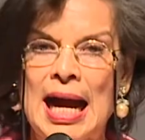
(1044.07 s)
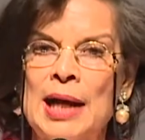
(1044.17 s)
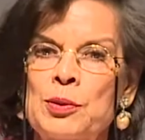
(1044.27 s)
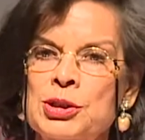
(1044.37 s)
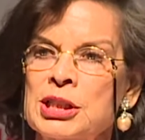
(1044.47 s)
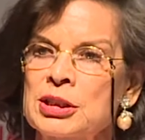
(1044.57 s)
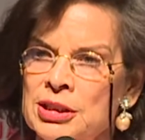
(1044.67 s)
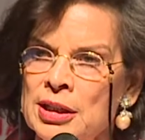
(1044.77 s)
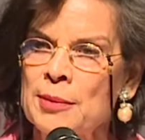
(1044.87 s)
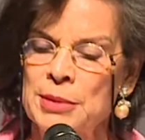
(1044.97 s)
I was
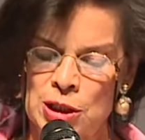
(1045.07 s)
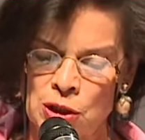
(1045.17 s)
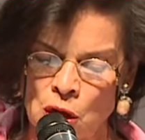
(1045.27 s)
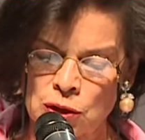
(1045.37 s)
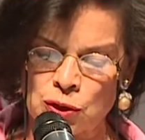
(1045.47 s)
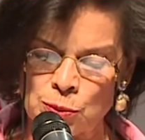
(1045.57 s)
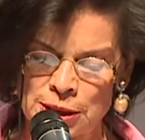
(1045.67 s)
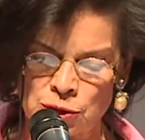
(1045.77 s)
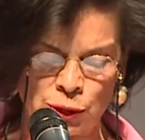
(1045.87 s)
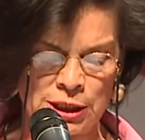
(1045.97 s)
determined not to
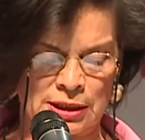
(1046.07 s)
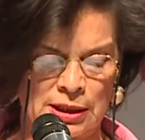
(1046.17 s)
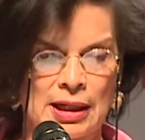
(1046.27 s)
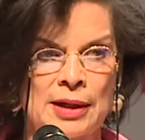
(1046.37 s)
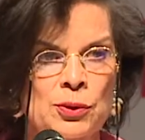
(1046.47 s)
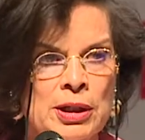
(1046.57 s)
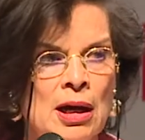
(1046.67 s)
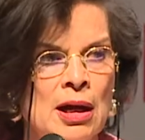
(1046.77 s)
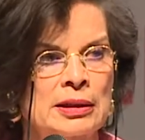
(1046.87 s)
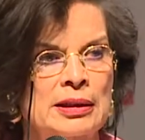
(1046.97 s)
be treated and
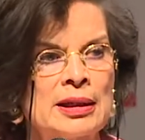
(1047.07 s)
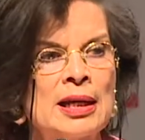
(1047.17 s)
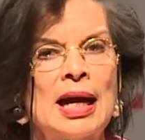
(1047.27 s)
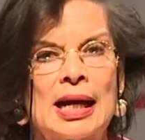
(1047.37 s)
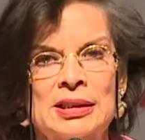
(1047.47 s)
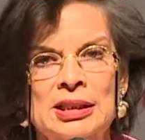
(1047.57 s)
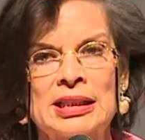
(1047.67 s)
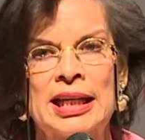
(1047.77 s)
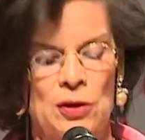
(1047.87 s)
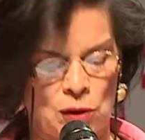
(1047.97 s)
regarded as a
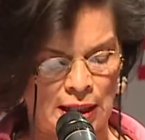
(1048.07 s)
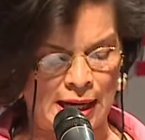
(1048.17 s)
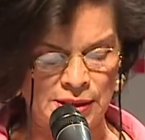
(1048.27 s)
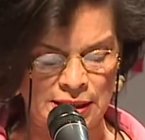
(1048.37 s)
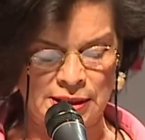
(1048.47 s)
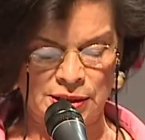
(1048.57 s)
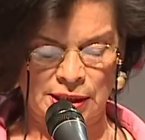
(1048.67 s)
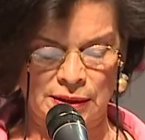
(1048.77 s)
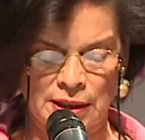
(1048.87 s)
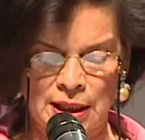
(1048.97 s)
second-class
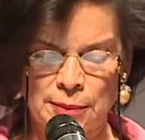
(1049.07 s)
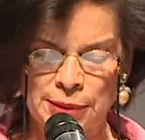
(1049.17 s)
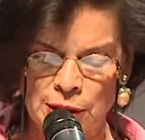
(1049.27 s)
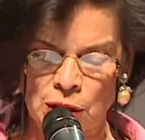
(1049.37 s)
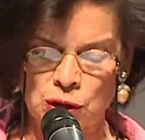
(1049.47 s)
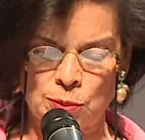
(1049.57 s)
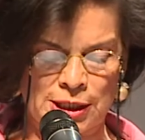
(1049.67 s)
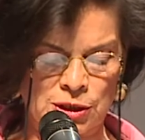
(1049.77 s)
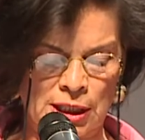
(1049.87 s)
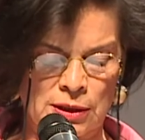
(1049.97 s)
citizen because of my
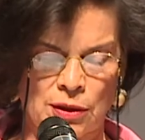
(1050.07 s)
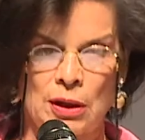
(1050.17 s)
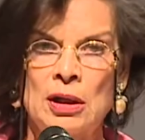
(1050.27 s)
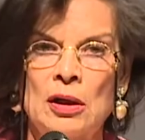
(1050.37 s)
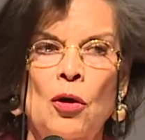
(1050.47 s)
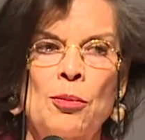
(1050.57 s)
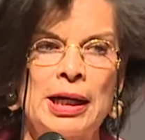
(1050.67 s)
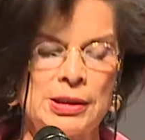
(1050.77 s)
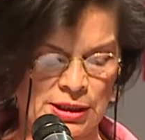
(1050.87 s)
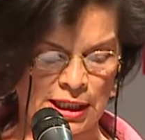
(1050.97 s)
gender or
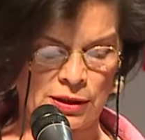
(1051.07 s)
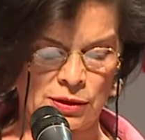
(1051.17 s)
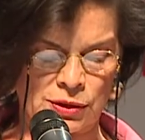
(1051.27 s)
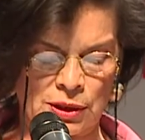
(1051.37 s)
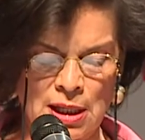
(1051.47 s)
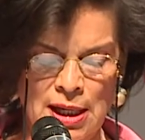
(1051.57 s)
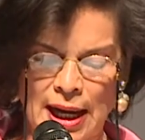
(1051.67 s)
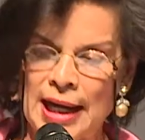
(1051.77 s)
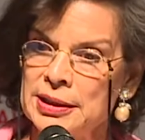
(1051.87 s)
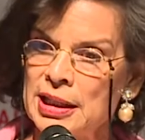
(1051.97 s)
my status.
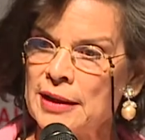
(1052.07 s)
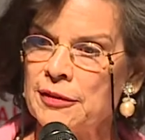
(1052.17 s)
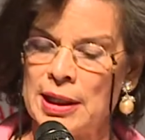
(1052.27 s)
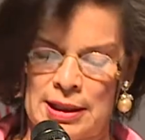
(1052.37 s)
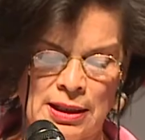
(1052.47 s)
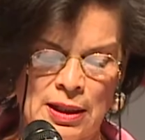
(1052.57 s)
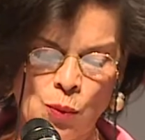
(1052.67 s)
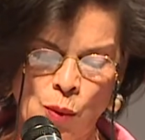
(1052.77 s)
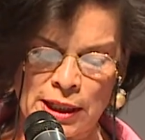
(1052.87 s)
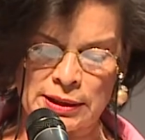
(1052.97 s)
I never
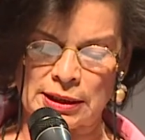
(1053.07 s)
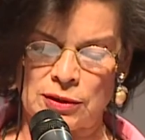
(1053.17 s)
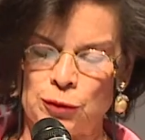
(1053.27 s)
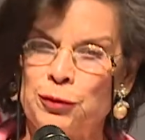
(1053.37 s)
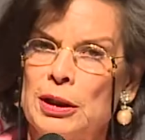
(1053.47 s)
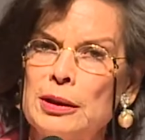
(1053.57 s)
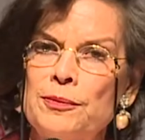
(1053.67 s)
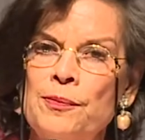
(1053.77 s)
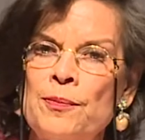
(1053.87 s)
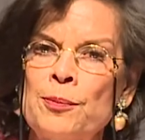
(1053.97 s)
wanted to feel
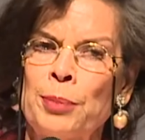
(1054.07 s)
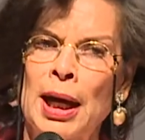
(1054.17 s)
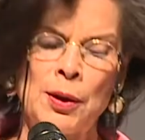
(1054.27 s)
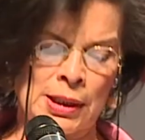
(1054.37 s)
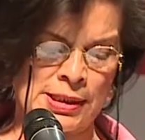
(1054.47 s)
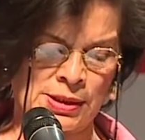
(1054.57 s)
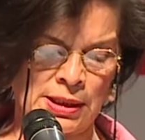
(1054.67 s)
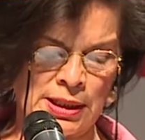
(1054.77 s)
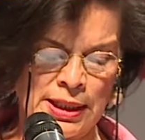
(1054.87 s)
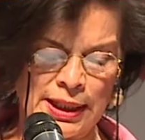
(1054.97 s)
powerless
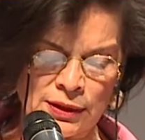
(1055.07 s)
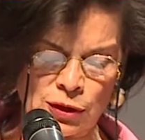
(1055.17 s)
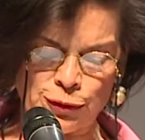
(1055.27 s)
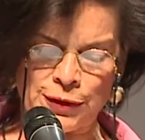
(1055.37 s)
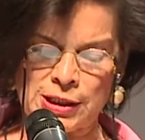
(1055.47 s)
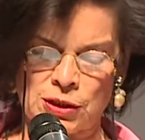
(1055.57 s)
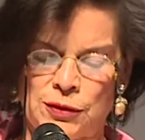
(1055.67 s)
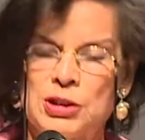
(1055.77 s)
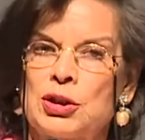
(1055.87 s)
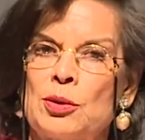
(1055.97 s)
in the face of
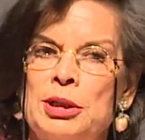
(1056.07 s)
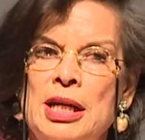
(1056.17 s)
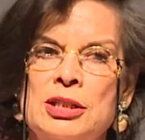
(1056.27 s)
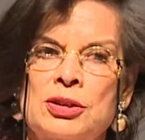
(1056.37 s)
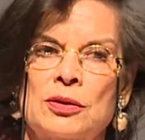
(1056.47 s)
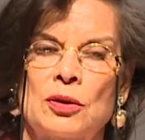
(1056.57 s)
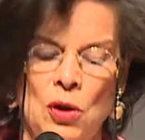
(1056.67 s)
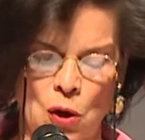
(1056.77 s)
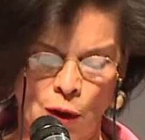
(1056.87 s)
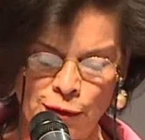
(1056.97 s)
discrimination,
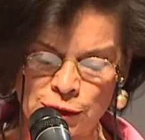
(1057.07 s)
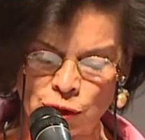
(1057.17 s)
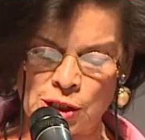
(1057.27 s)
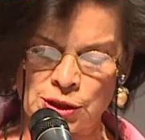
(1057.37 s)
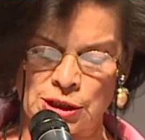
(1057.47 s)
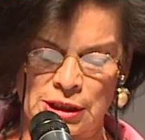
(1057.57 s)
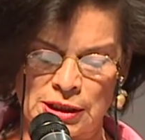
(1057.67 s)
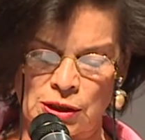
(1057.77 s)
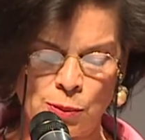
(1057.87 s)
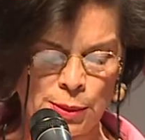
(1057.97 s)
of
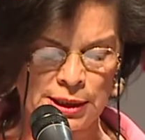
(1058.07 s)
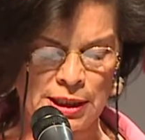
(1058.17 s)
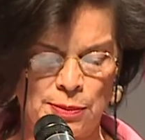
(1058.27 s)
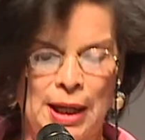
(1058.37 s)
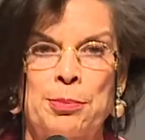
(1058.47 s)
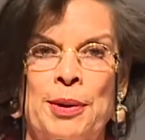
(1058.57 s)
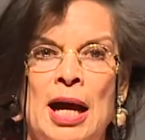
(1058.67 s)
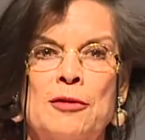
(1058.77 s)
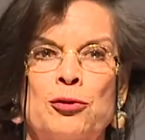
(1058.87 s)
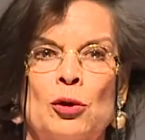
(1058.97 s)
atrocities committed by
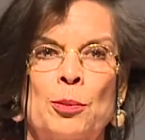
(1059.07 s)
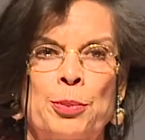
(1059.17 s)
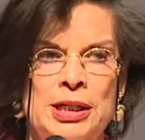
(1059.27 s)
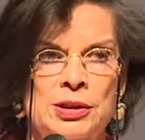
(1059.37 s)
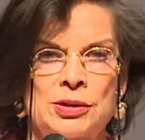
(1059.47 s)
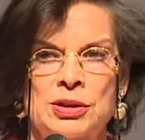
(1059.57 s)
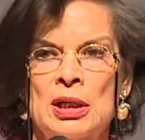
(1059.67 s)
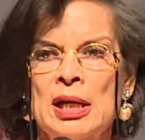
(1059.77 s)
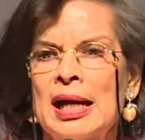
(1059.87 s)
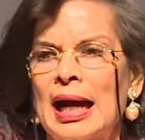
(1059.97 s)
powerful oppressors.
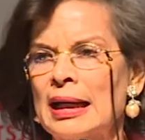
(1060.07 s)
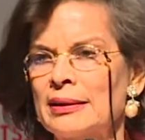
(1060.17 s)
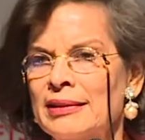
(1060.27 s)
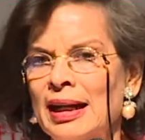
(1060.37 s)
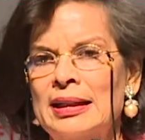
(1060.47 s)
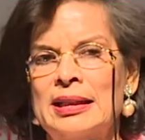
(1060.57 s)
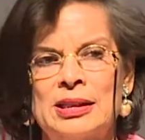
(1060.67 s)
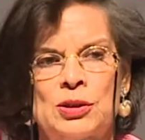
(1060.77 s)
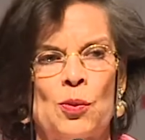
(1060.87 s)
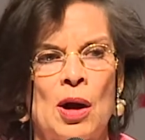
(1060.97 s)
And that
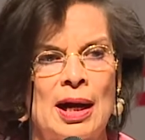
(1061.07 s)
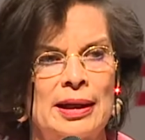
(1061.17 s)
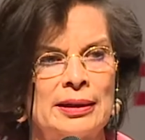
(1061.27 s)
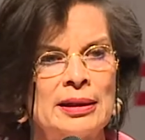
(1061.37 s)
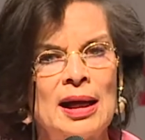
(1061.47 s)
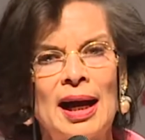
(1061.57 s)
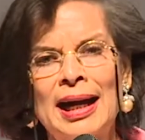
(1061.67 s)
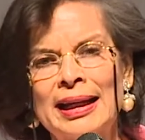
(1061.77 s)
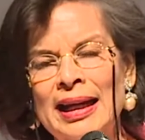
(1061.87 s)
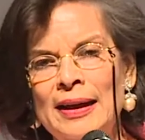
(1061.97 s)
is why
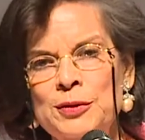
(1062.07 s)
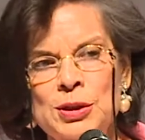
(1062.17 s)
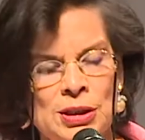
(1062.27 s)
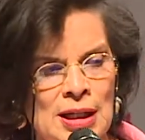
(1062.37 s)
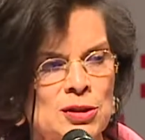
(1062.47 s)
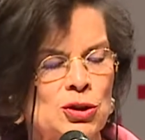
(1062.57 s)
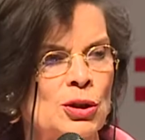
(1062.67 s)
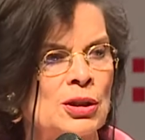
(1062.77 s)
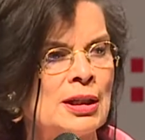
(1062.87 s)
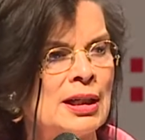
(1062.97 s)
I have such
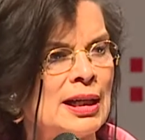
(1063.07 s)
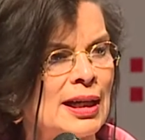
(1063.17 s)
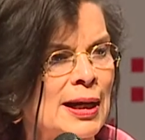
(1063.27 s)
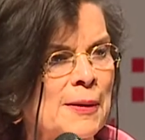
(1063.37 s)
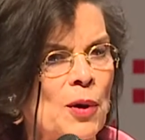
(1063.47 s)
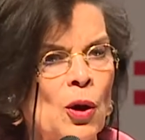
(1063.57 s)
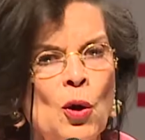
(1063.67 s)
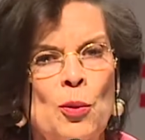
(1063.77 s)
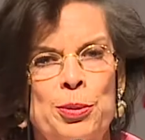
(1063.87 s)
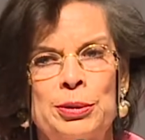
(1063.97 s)
a
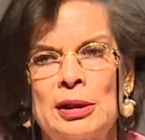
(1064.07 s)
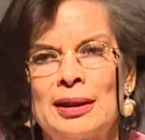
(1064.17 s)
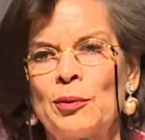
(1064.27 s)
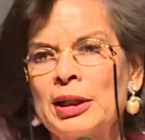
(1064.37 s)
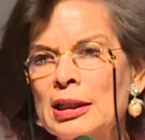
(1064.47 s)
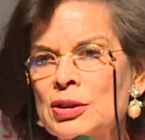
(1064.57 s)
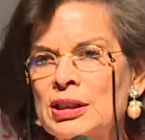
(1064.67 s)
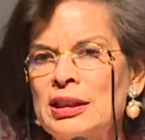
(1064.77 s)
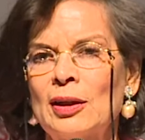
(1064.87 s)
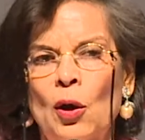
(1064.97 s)
hope when I
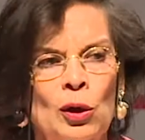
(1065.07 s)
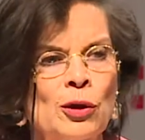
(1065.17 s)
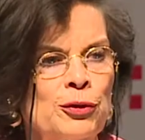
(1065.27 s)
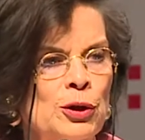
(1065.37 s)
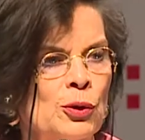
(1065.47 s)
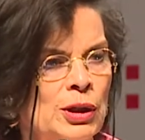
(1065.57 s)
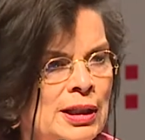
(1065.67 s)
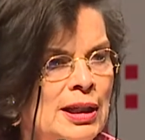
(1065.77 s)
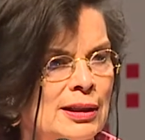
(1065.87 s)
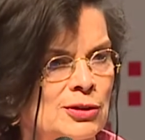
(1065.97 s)
see all of you
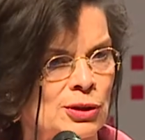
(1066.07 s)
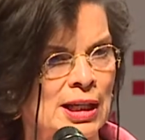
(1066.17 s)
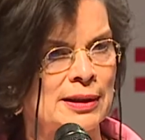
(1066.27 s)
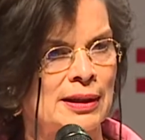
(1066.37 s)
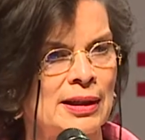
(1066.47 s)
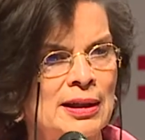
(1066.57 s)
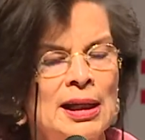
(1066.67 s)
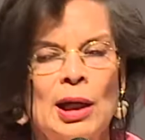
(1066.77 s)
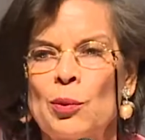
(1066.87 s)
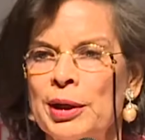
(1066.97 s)
here together,
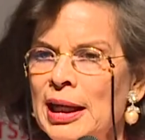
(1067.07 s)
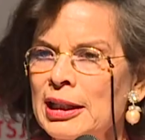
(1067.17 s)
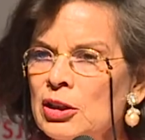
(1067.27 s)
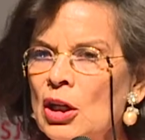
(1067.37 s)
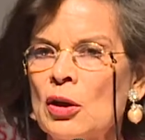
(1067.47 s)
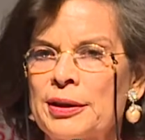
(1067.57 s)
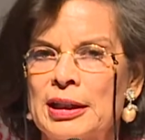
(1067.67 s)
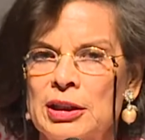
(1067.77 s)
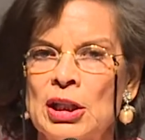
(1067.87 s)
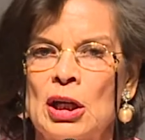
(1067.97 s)
when I know
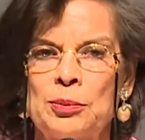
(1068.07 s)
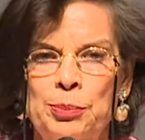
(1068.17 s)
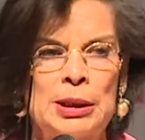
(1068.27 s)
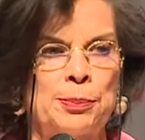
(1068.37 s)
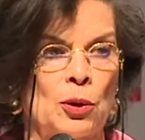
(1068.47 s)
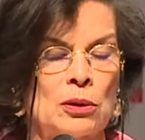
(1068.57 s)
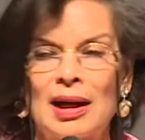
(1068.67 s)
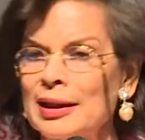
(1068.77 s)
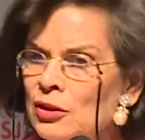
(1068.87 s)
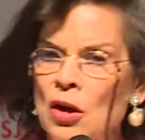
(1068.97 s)
that young people,
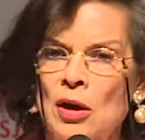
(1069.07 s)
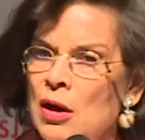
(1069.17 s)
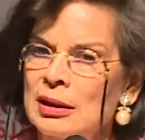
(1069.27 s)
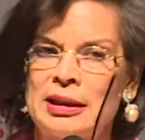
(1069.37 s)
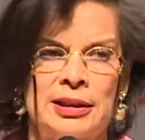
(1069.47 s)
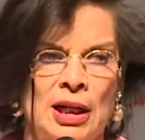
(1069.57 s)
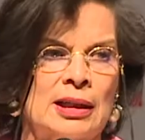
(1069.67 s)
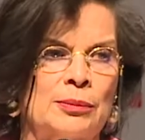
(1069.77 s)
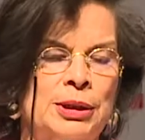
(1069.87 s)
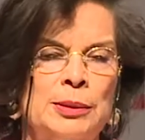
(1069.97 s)
and not only
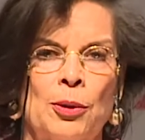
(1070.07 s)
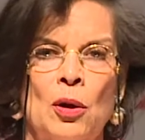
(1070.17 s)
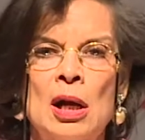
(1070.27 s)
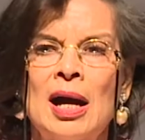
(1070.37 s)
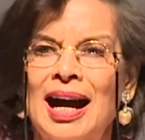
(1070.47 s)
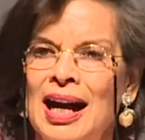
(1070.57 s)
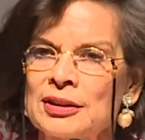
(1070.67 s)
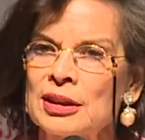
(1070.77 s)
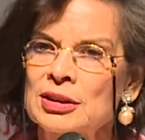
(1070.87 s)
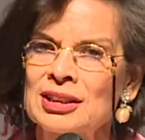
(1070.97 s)
young people, are
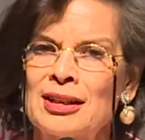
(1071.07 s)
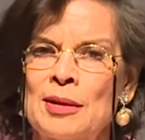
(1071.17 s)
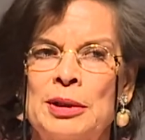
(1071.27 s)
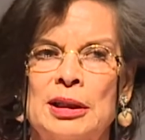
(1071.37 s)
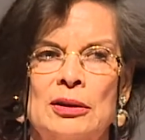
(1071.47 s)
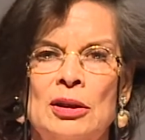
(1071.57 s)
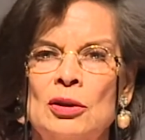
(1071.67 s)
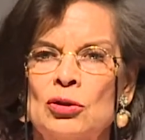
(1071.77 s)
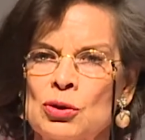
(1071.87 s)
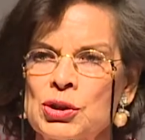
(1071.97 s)
determined
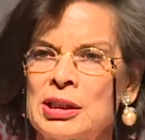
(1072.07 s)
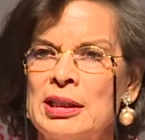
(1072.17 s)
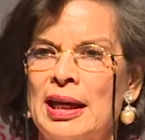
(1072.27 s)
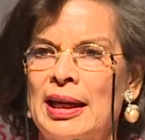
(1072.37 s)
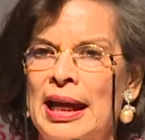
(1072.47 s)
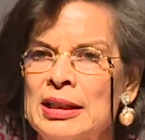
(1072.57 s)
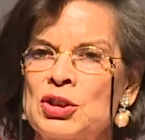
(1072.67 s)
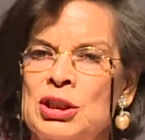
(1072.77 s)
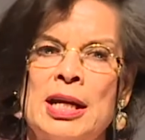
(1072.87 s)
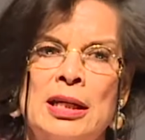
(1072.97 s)
to see a
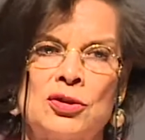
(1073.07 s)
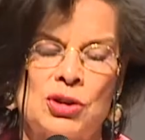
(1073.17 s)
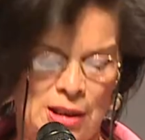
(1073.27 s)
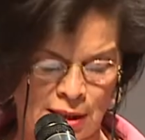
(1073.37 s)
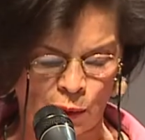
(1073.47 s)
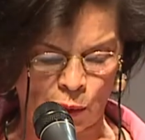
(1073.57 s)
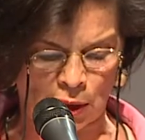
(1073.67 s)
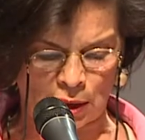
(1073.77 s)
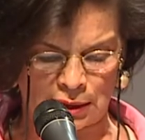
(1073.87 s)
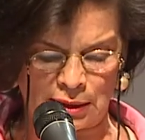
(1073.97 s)
change in the
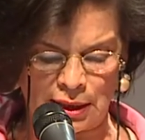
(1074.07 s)
world.